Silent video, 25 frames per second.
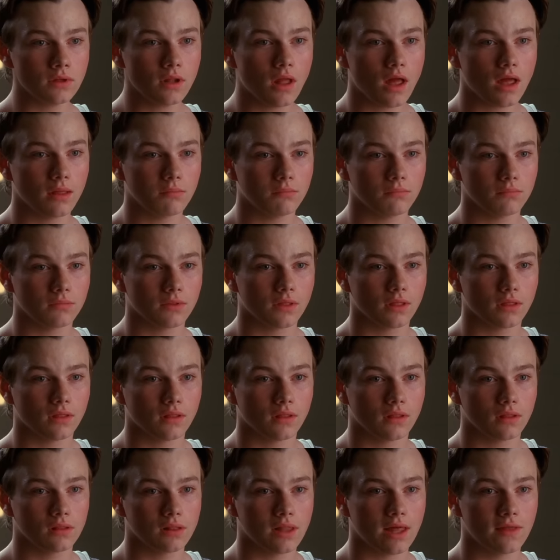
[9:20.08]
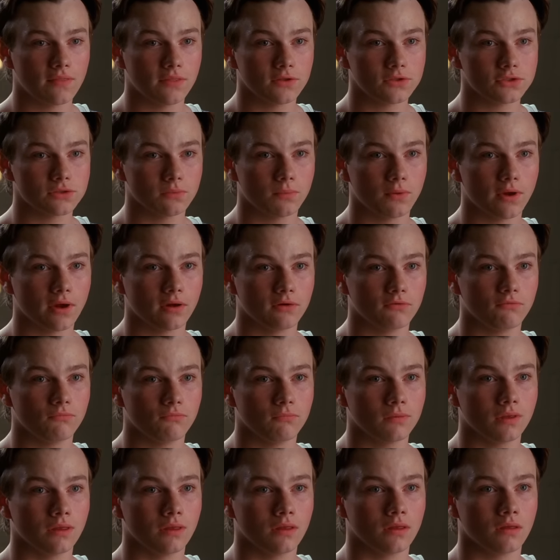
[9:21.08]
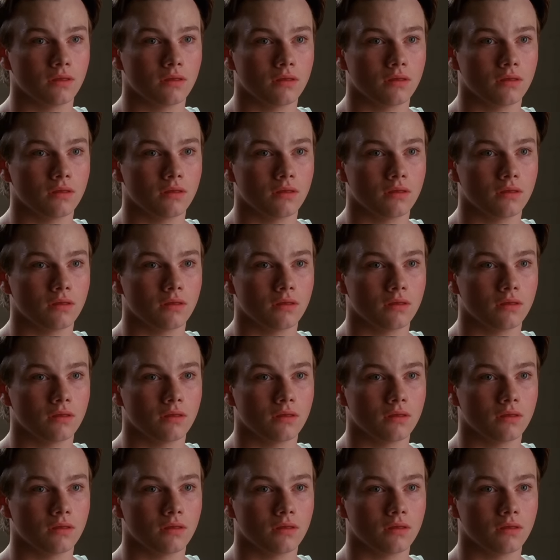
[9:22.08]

I'm glad that you're proud of me,